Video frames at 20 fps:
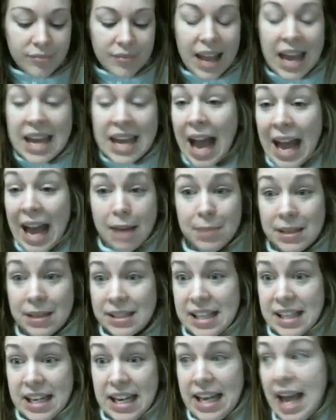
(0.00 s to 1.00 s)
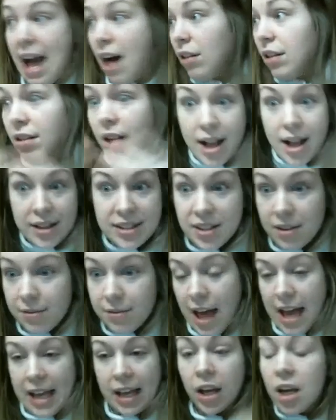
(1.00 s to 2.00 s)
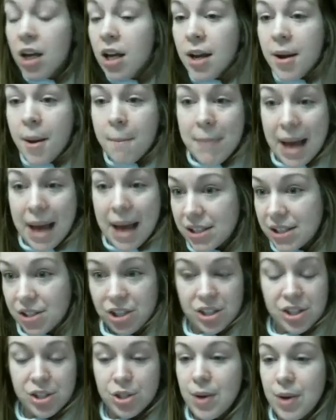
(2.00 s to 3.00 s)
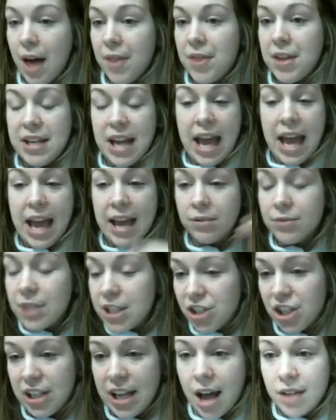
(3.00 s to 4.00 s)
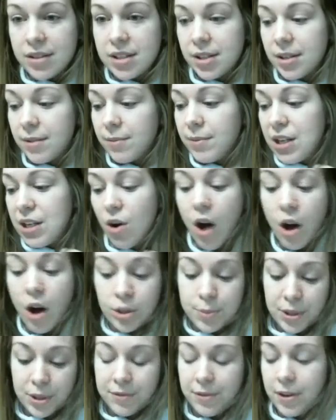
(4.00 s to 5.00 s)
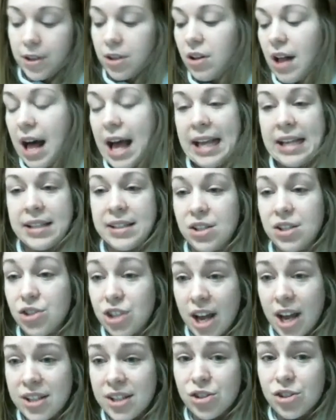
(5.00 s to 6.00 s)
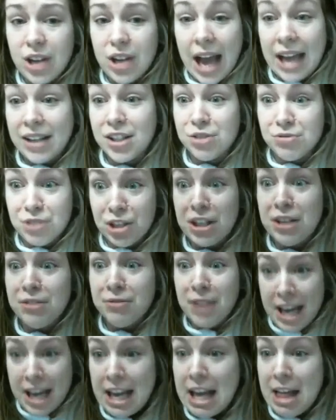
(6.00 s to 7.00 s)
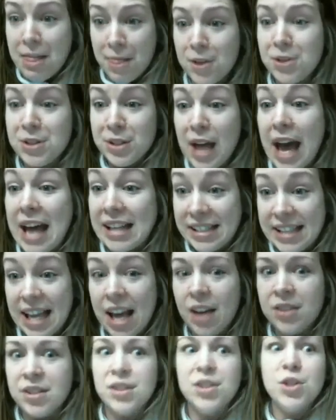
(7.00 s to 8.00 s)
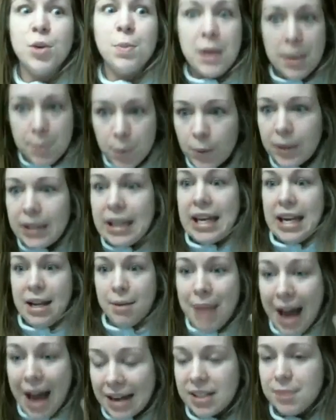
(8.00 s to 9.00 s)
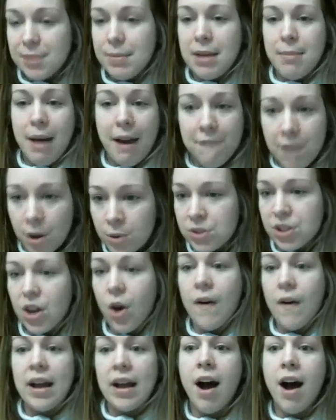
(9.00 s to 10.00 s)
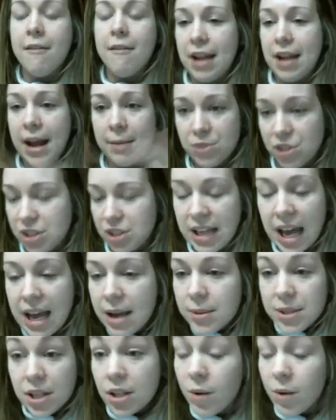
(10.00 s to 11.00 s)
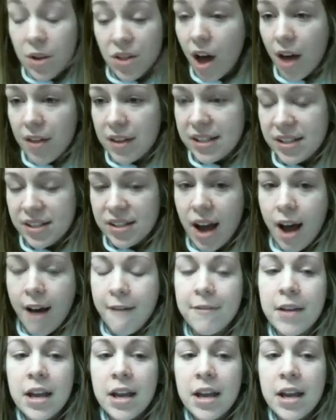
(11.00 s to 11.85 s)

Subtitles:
And I had been sending out lots of like messages throughout the day and reaching out to, old preferred clients and just trying to really rake in those last sales. And so people were getting back to me, my phone's going off, and I'm just dealing with all this stuff.